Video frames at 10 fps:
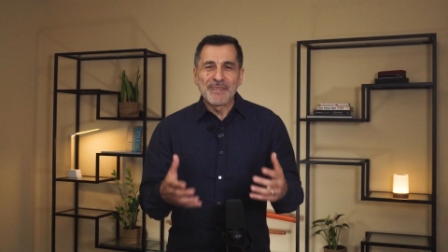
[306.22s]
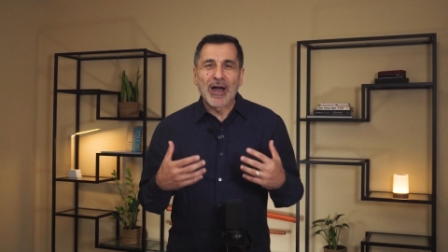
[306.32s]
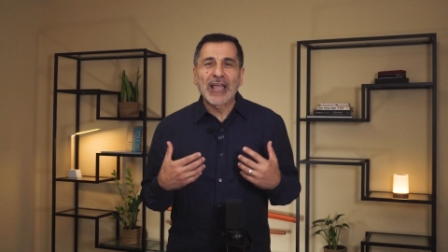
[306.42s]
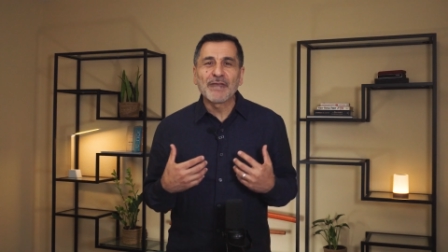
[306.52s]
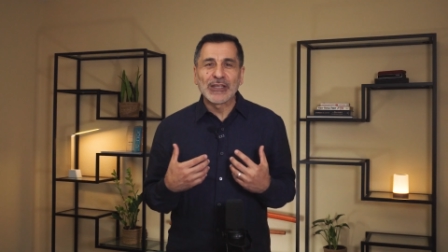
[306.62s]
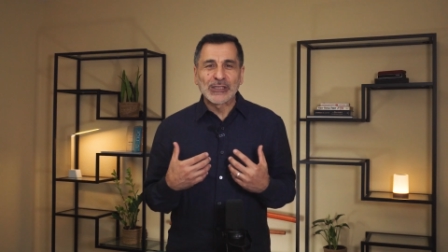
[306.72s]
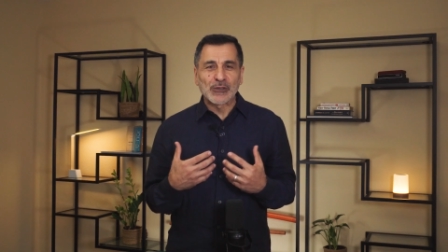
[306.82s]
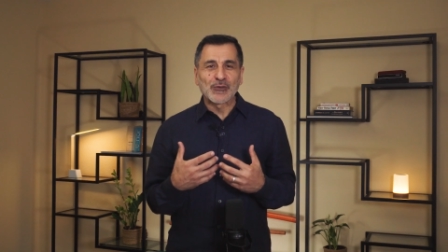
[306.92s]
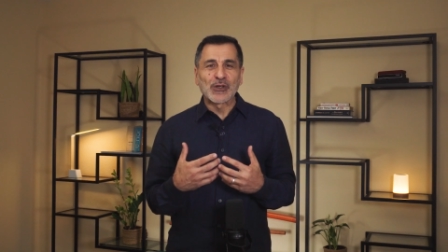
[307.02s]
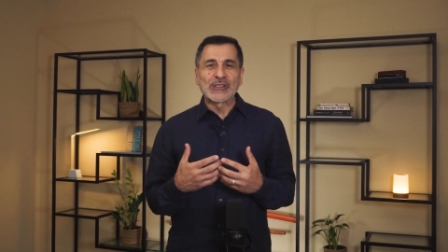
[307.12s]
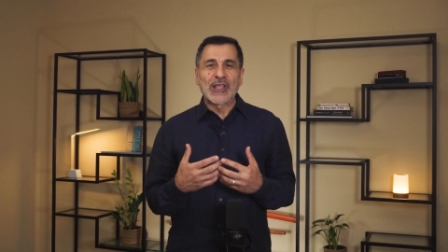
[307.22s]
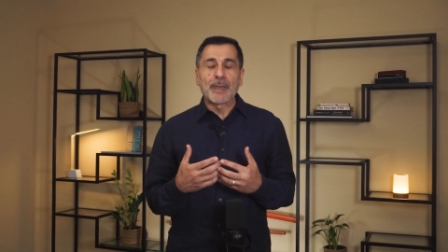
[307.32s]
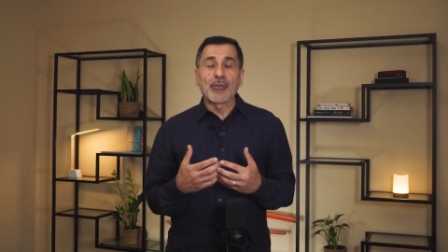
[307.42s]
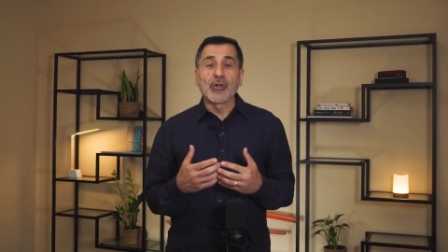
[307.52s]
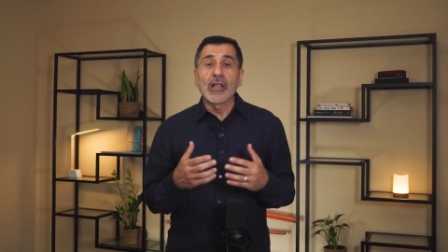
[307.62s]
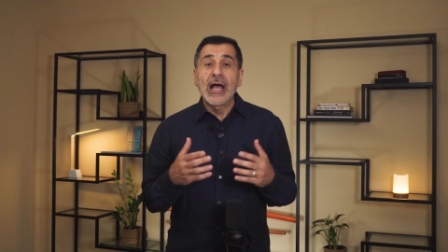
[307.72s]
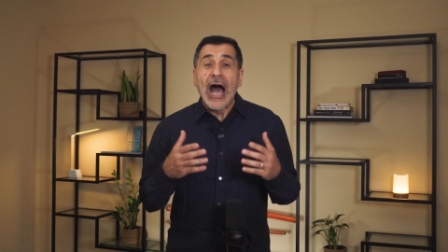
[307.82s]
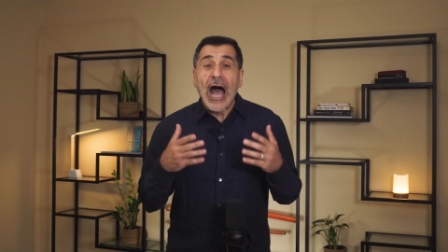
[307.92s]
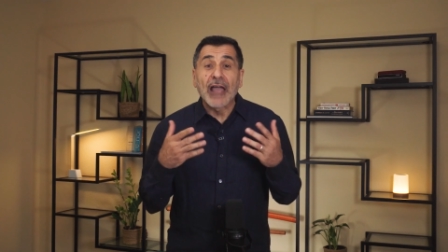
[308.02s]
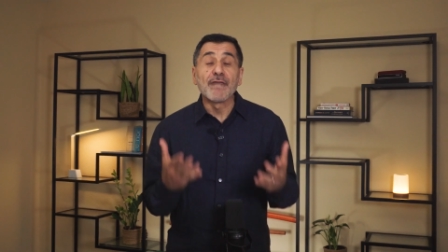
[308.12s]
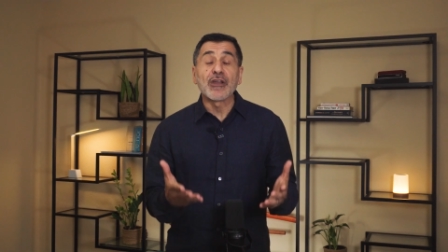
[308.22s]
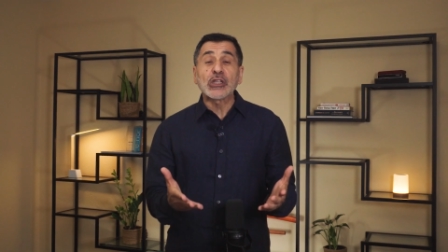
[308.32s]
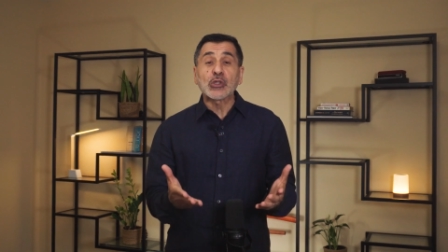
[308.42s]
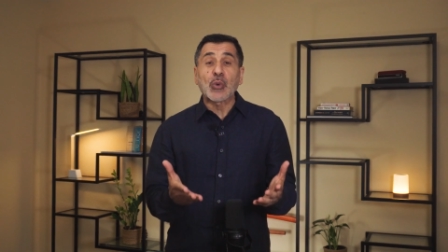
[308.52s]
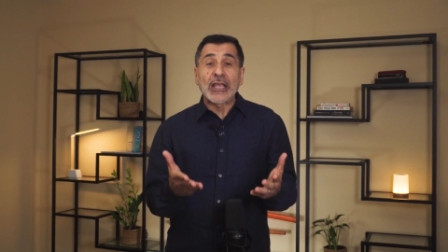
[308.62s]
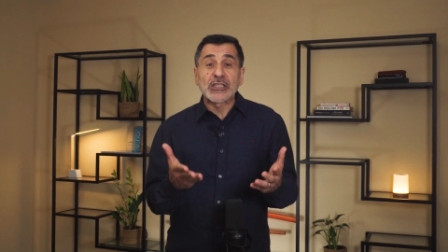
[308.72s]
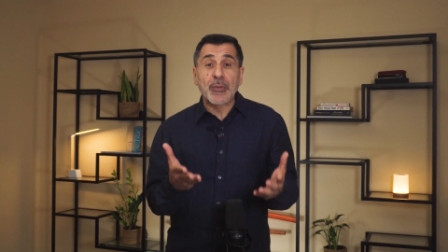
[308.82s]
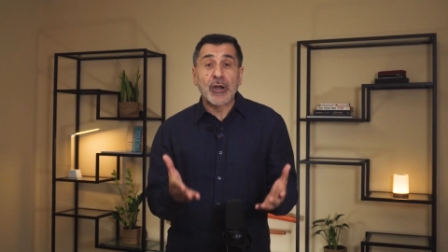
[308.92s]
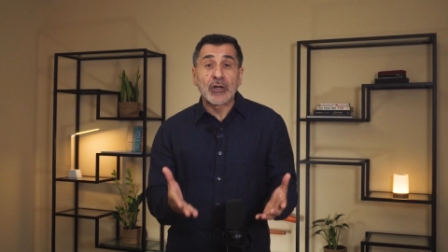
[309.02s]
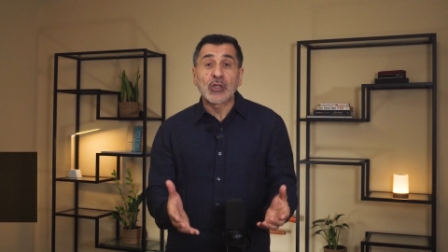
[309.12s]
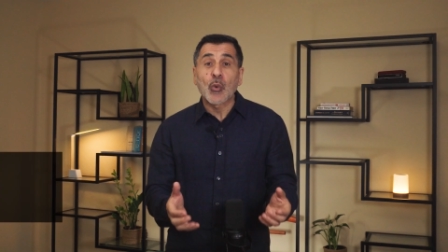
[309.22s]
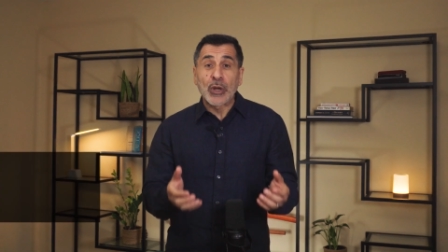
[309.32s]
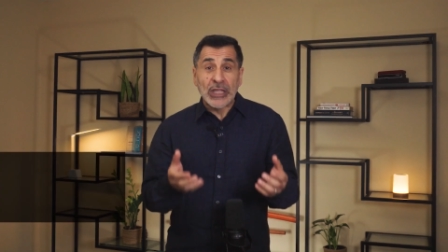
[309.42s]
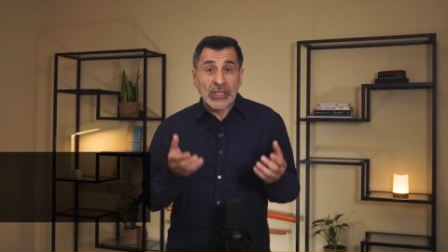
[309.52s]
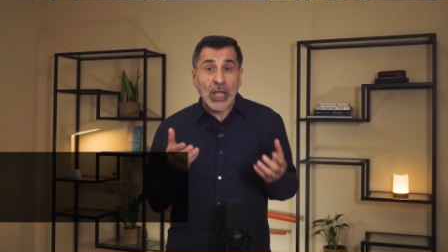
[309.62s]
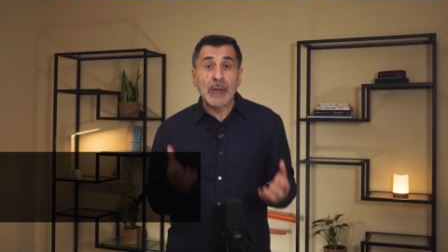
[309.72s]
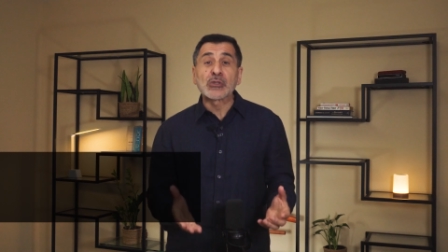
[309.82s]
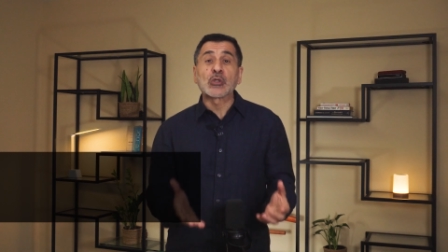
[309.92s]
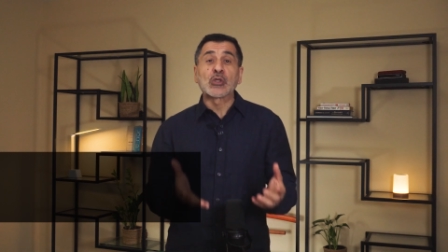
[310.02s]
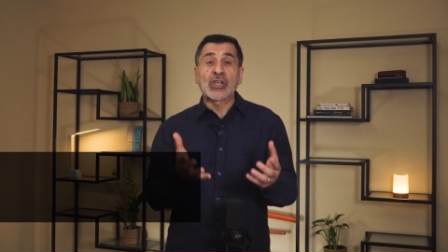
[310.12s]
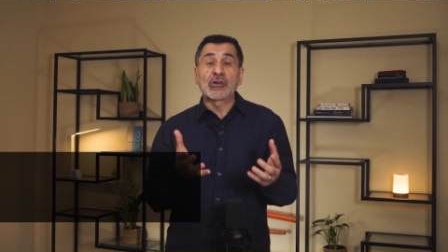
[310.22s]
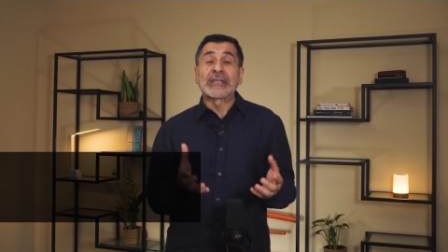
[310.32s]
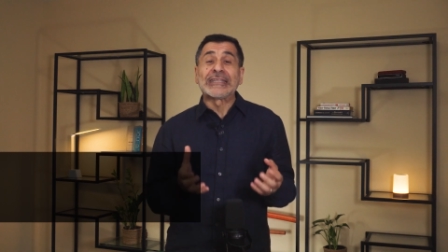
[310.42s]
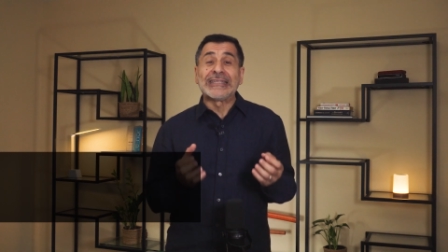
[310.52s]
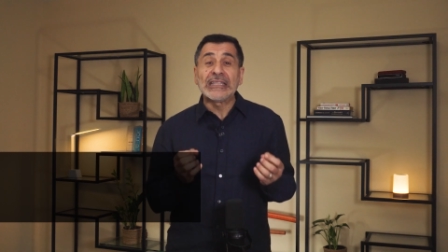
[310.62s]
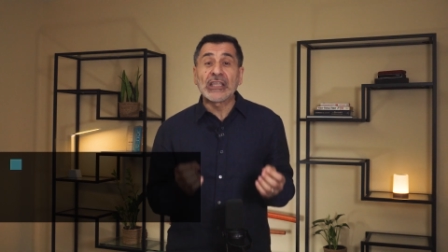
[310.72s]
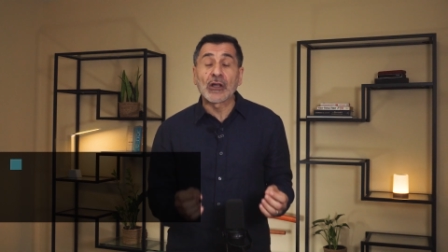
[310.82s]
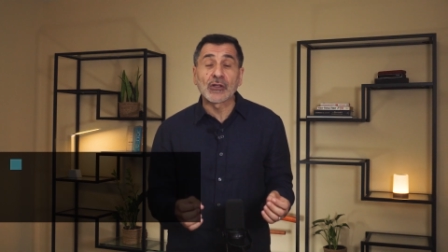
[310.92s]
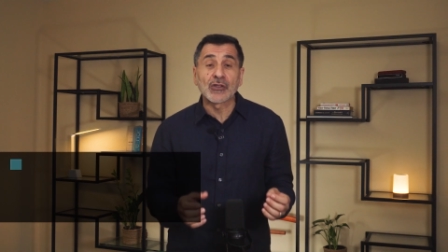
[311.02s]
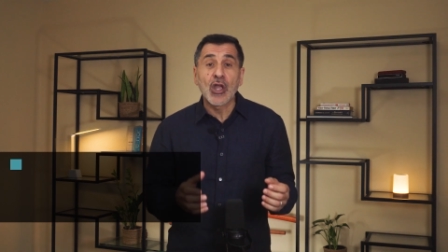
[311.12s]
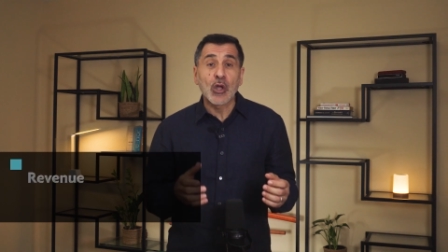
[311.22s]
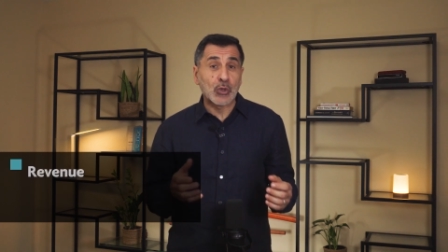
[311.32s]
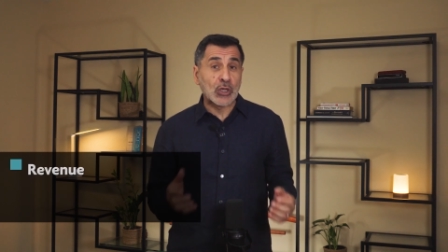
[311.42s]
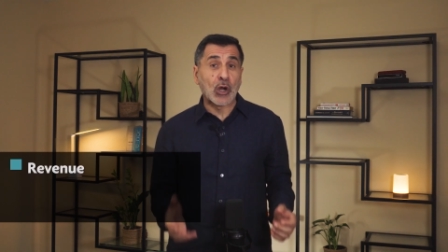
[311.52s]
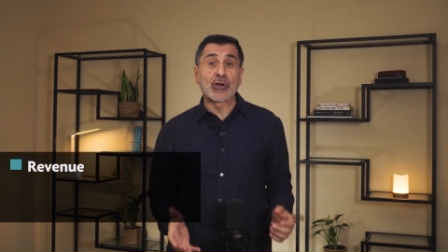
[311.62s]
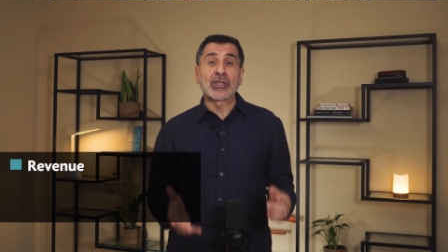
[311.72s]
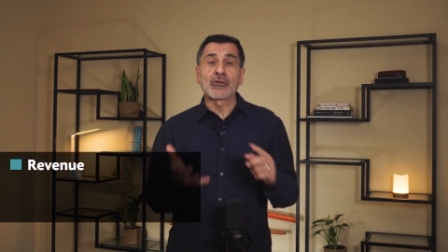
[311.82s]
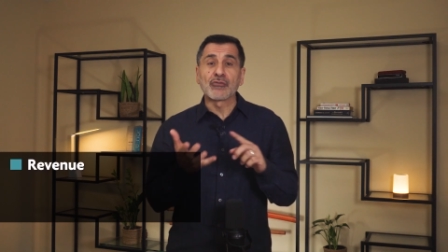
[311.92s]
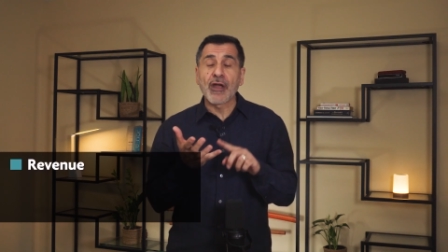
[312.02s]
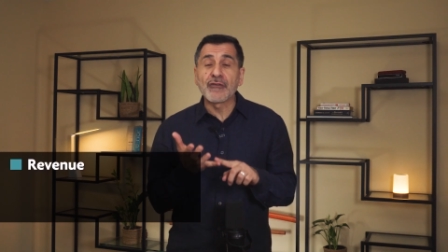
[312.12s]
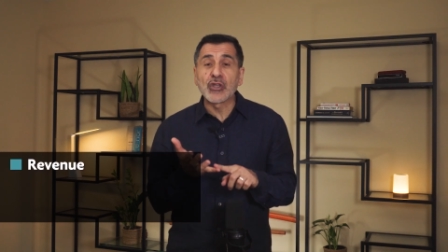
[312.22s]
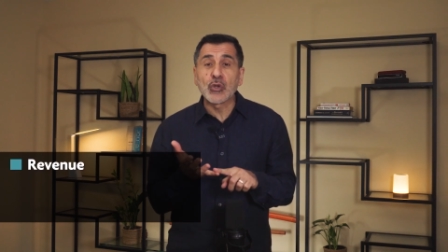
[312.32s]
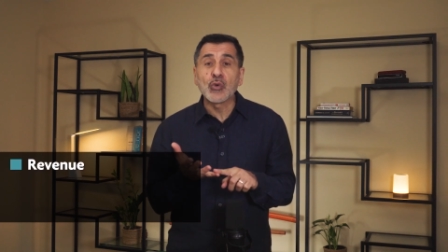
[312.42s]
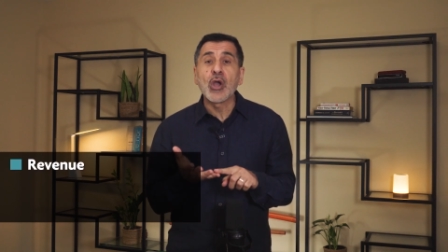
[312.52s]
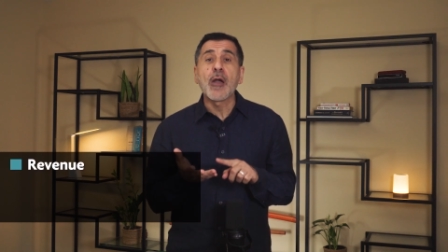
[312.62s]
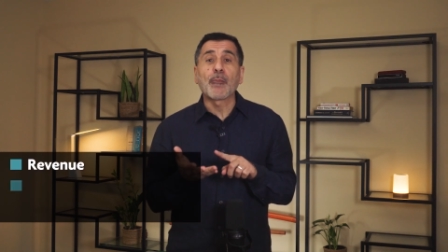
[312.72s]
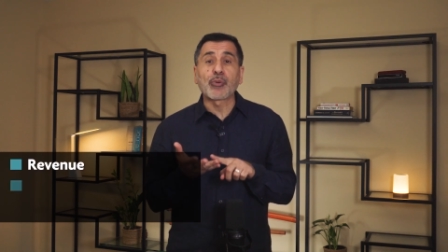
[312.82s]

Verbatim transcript: In my ventures, for example, I'm very transparent when it comes to sharing details regarding revenue,